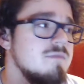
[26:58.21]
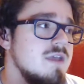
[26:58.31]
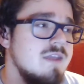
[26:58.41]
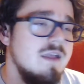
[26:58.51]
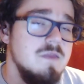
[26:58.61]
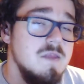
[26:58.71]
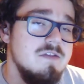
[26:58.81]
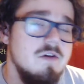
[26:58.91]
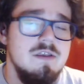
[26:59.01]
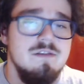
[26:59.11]
Like, that's all
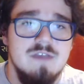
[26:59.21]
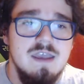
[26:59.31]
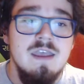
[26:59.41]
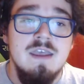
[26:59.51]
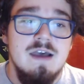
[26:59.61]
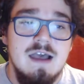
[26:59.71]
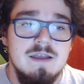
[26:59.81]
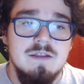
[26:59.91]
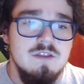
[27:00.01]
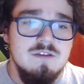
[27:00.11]
I can say.
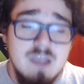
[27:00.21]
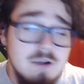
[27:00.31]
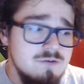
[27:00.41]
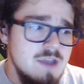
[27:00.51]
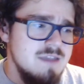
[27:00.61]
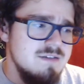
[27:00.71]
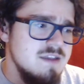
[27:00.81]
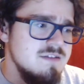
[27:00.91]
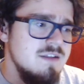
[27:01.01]
The soundtrack is excellent.